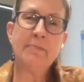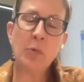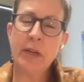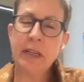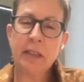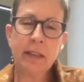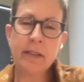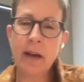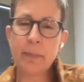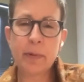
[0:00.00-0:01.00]
We
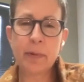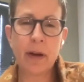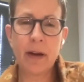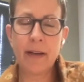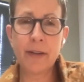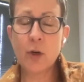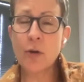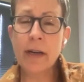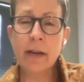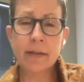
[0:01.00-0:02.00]
cleaned up the
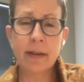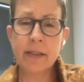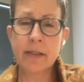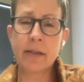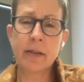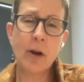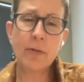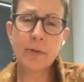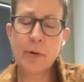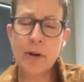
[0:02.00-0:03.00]
creek next to the
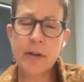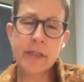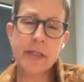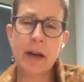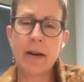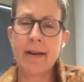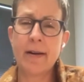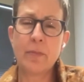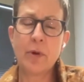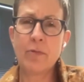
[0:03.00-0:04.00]
golf course.
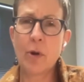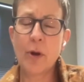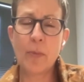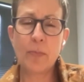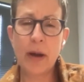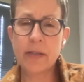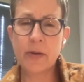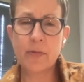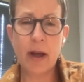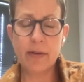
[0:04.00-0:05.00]
We rode our bikes
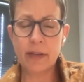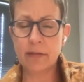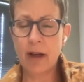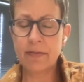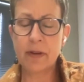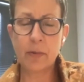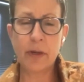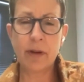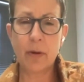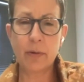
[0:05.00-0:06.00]
around a lot that we
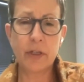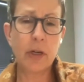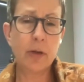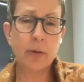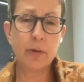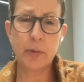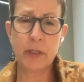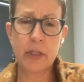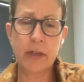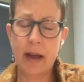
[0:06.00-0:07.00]
thought was huge,
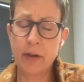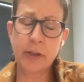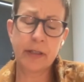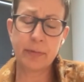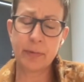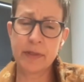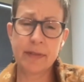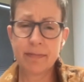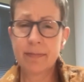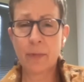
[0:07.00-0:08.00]
which actually was,
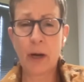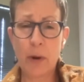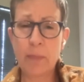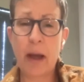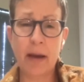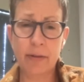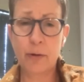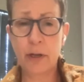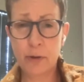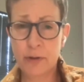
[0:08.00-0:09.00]
when I went back
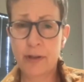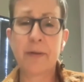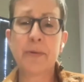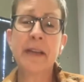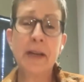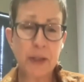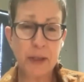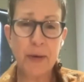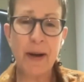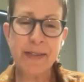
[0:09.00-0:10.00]
30 years later, was
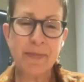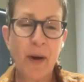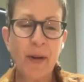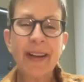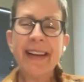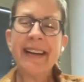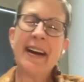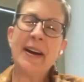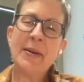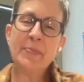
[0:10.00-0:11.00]
actually quite small.
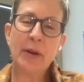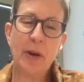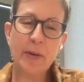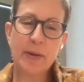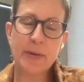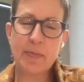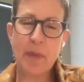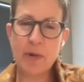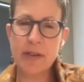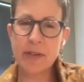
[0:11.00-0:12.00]
But all those
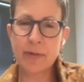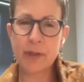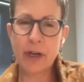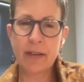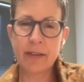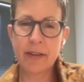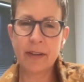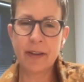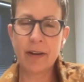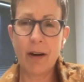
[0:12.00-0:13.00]
memories from
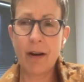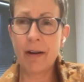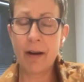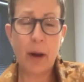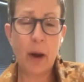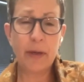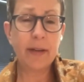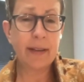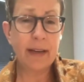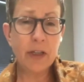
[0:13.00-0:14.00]
childhood are about
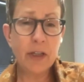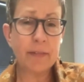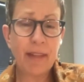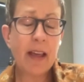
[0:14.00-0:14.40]
being in nature.